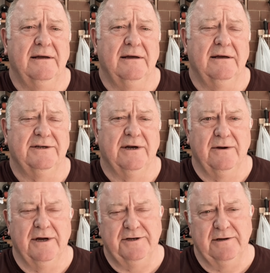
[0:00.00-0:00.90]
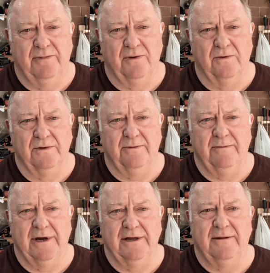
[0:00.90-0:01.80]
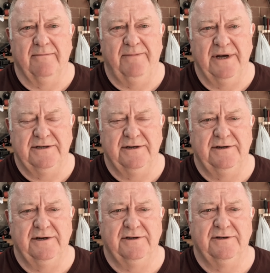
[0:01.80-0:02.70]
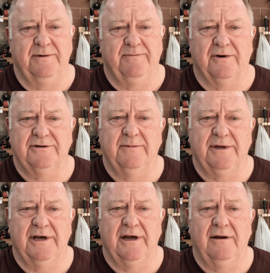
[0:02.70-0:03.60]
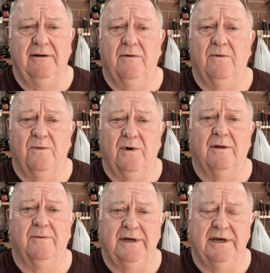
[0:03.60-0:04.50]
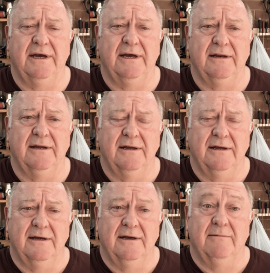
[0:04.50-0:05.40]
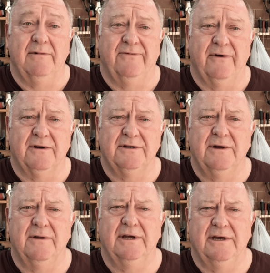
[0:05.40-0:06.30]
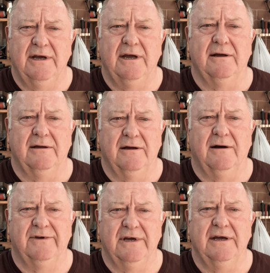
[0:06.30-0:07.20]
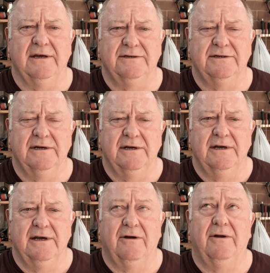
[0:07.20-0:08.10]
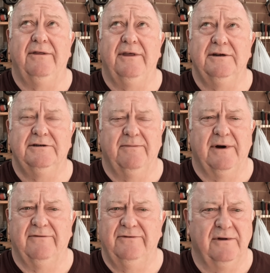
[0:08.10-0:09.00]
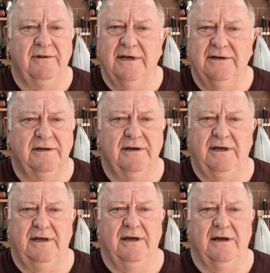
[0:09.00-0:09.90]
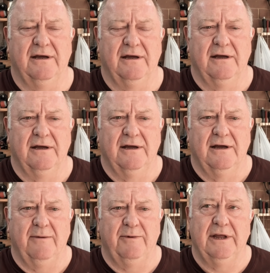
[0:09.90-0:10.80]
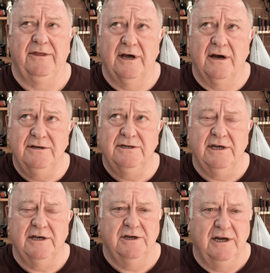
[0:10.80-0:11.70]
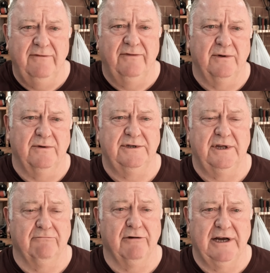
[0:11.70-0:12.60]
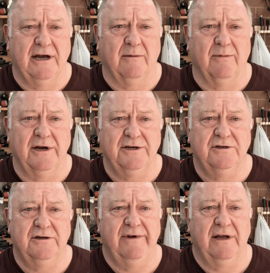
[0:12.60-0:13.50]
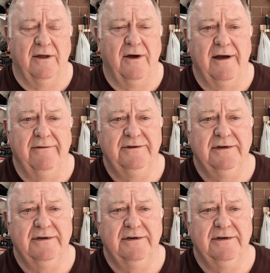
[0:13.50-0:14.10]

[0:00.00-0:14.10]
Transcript: So it's important that we make the best decisions we possibly can while we can. And we focus on the King of Kings, on things above, not things that are here. And we let those things influence the recalibrations of our lives